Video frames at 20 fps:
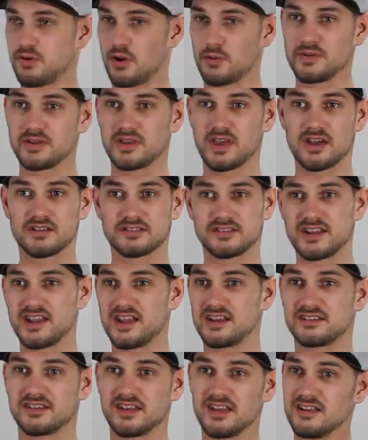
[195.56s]
Probably go 10
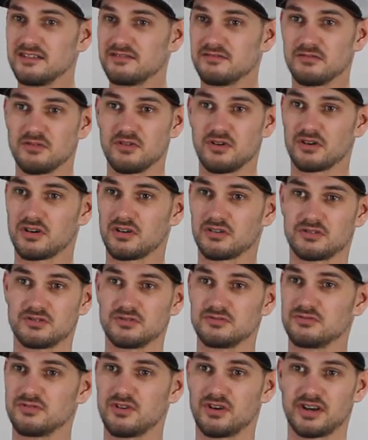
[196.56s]
out of 10. Like, I
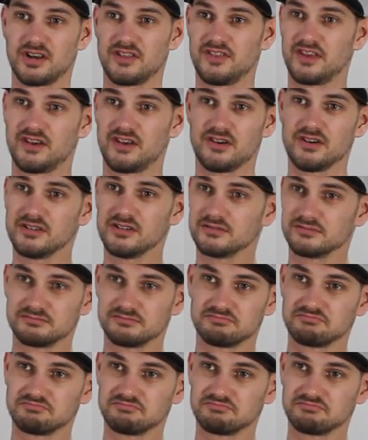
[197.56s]
couldn't knock anything on it.